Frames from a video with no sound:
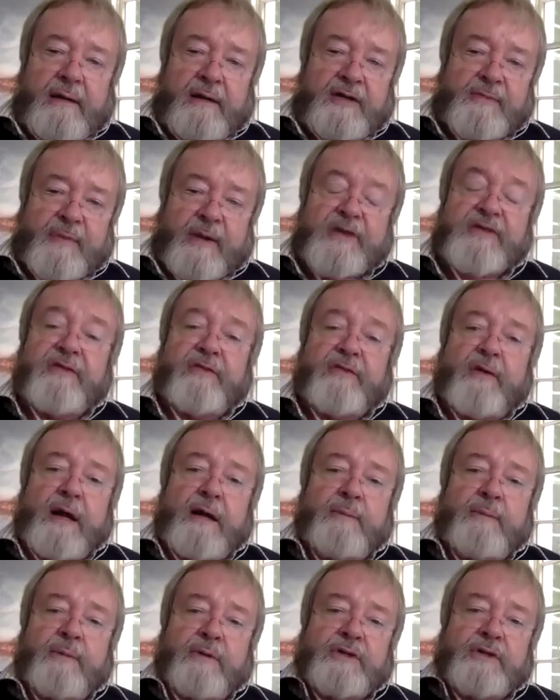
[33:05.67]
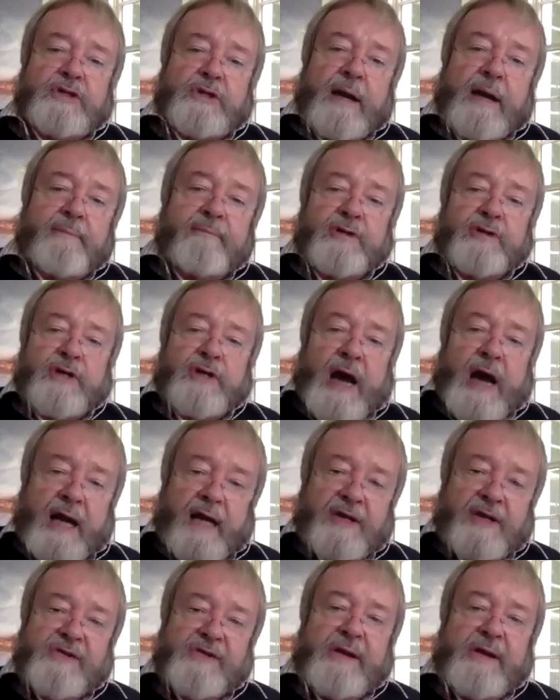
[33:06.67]
specifiable tram
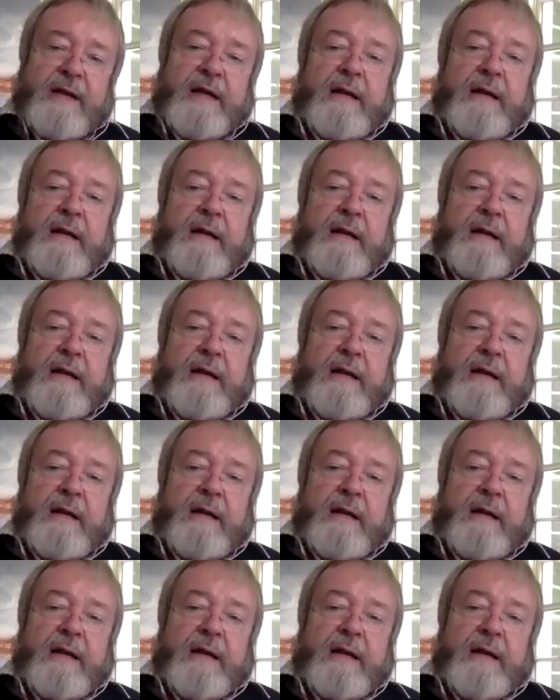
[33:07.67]
tracks.